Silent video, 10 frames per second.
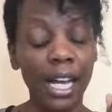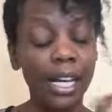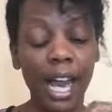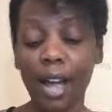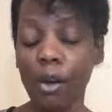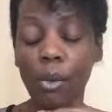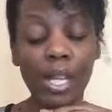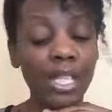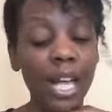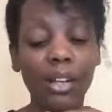And I
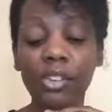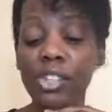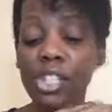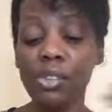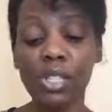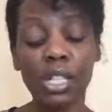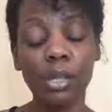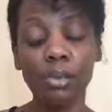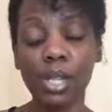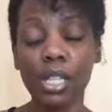always, I
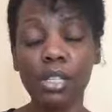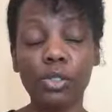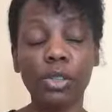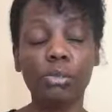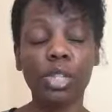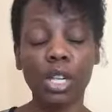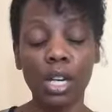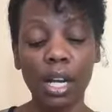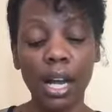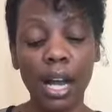continuously read the
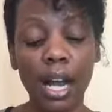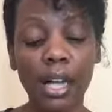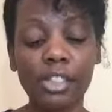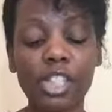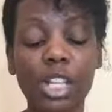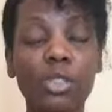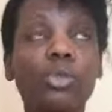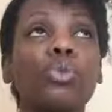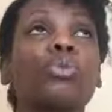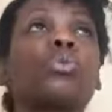scripture
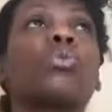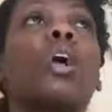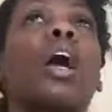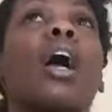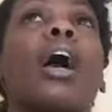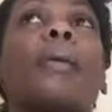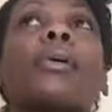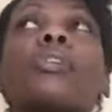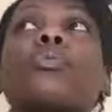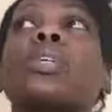just to
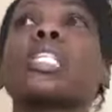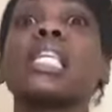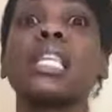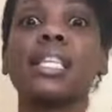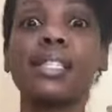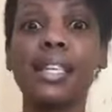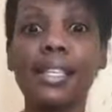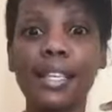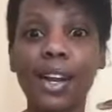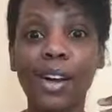because we see these
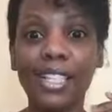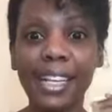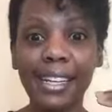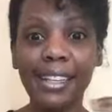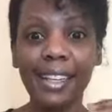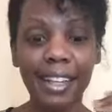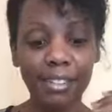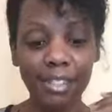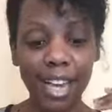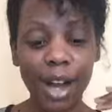things in our daily
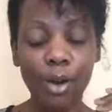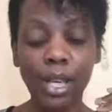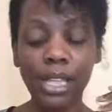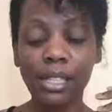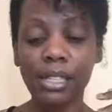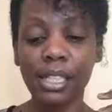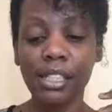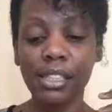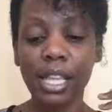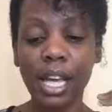life now it's
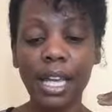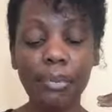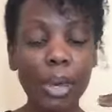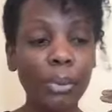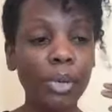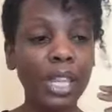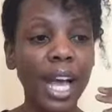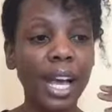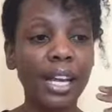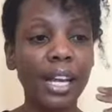it's people
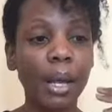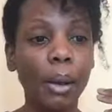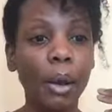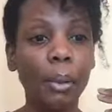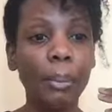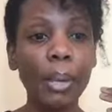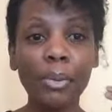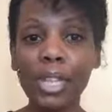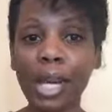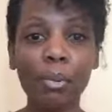that
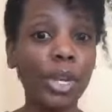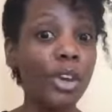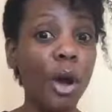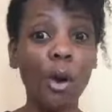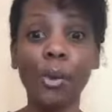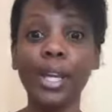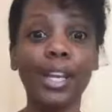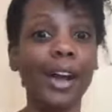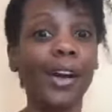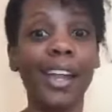people that we know
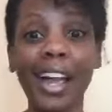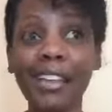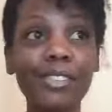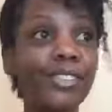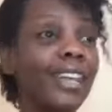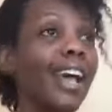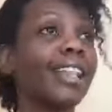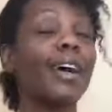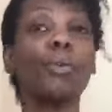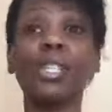in our lives
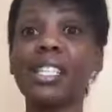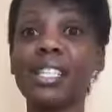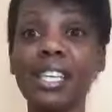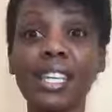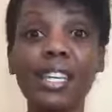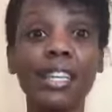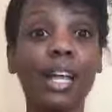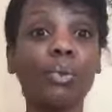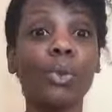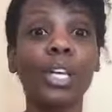that we see
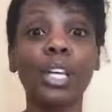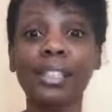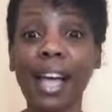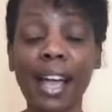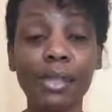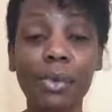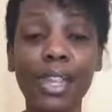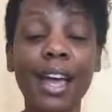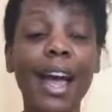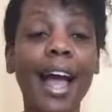that we interact
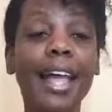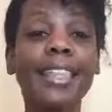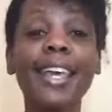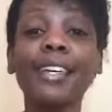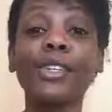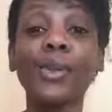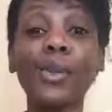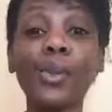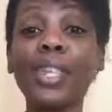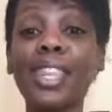with they
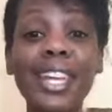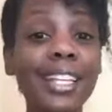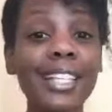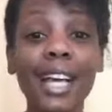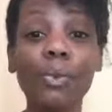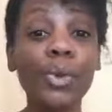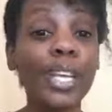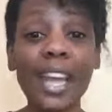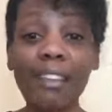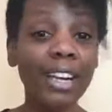do things that
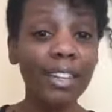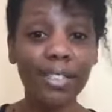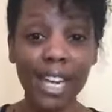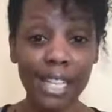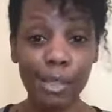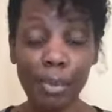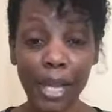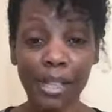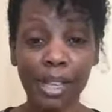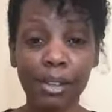we never even
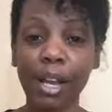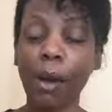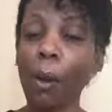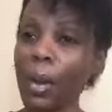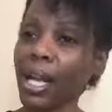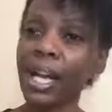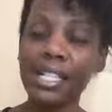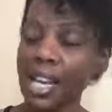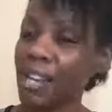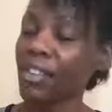expected you're like oh my
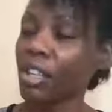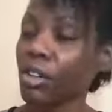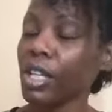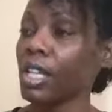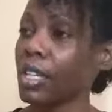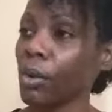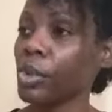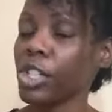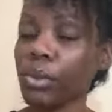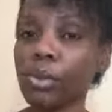gosh i never thought he
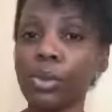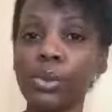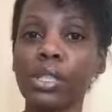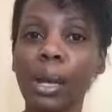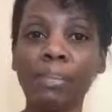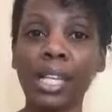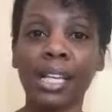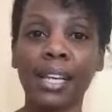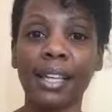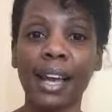or she would do something
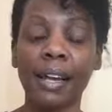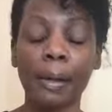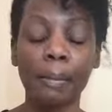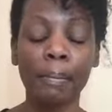like that